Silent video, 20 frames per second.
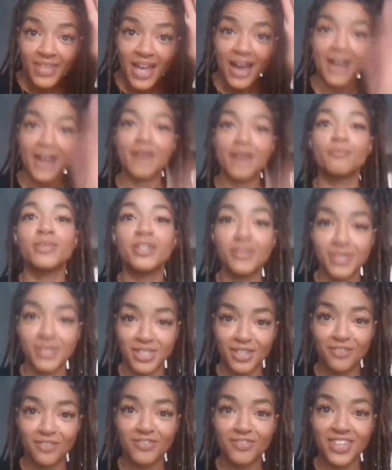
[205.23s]
I'm
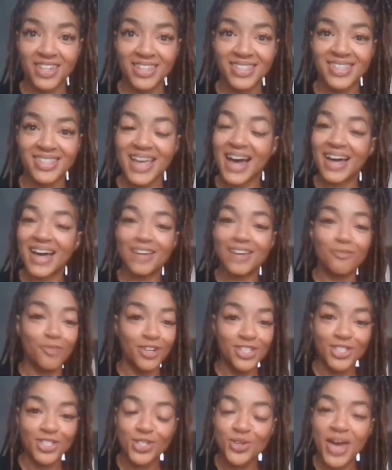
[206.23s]
guilty of this.
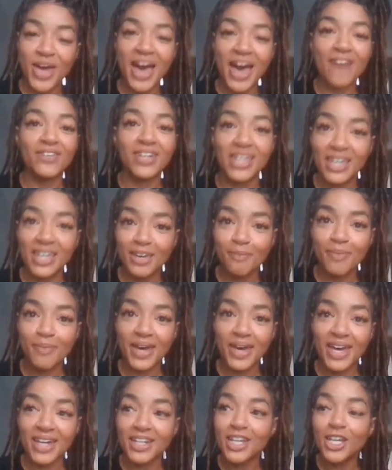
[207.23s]
Once you have a king
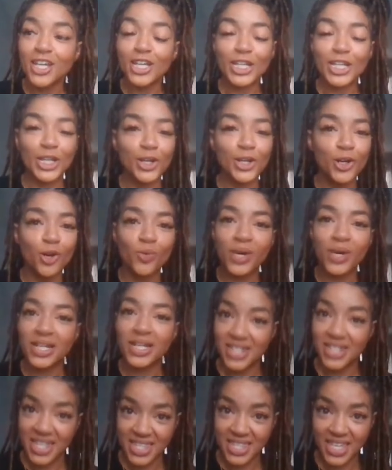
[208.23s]
bed, you don't want
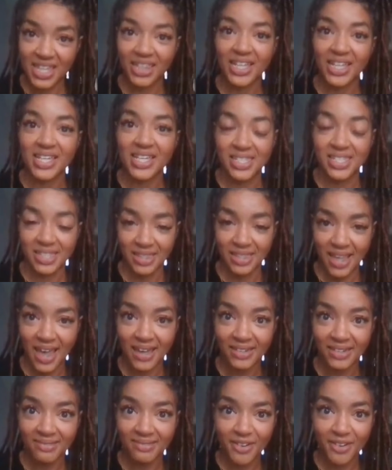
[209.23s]
anything less than that,
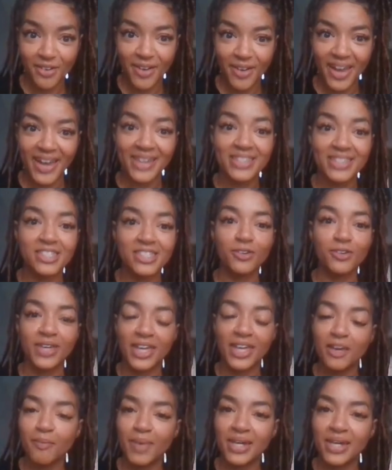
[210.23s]
okay? So
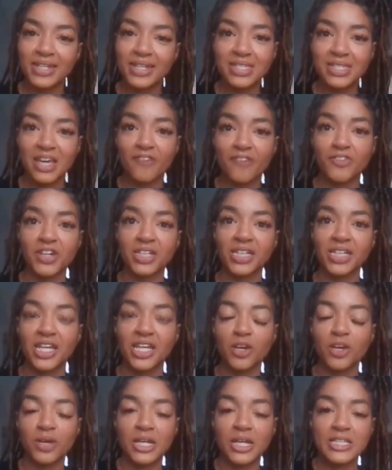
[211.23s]
king bed is definitely a
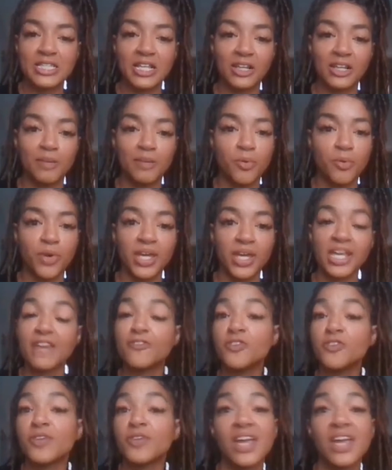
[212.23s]
unique selling point
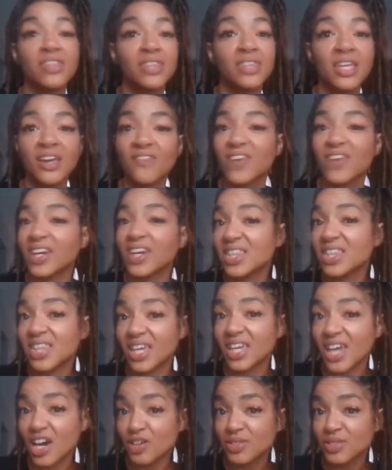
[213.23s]
if you can't think of
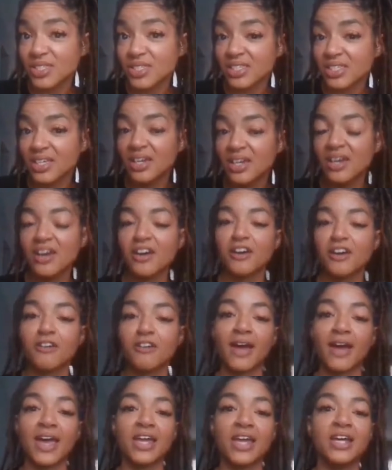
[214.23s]
anything else, all
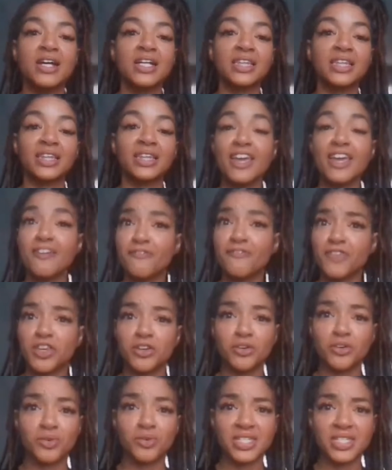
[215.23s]
right? Lake
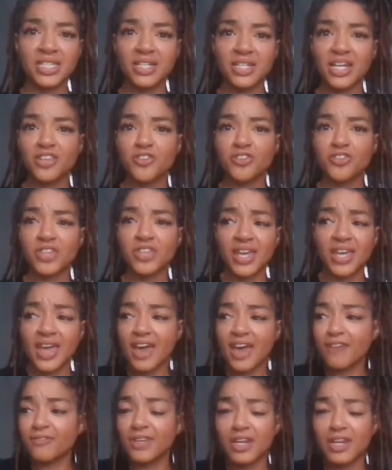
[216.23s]
view is another thing.
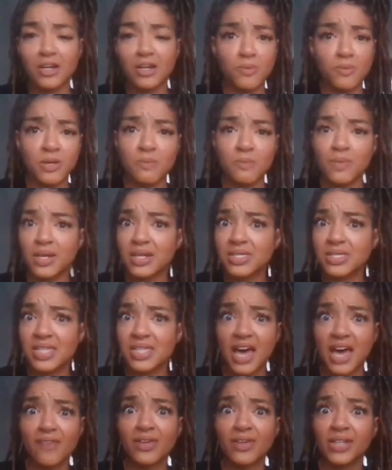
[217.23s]
Every Airbnb doesn't
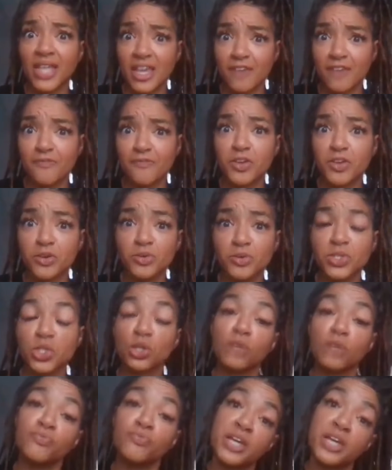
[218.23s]
have a lake view,
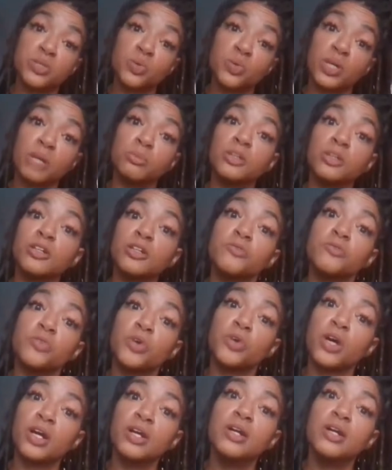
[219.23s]
so if that's what I'm looking
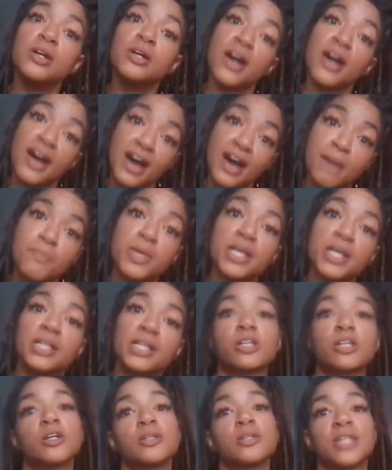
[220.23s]
for, I may
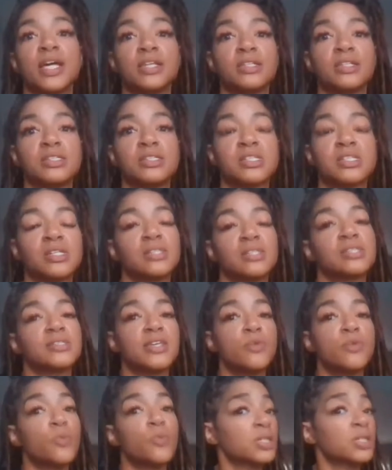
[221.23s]
click on that listing and
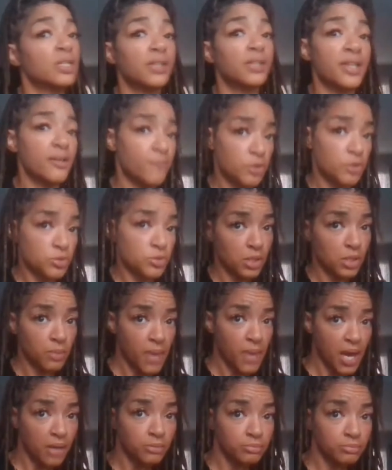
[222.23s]
see what the lake view is all
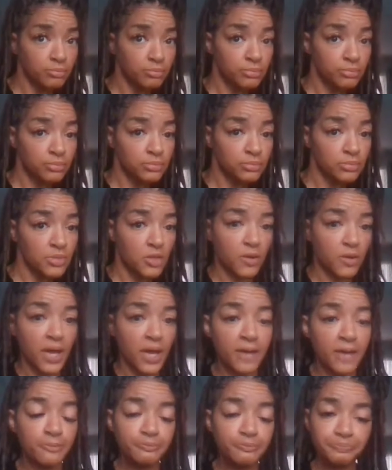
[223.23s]
about,
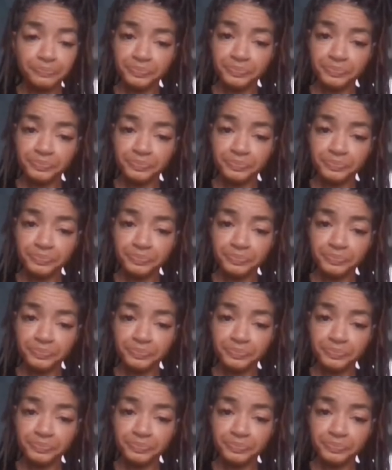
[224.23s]
okay?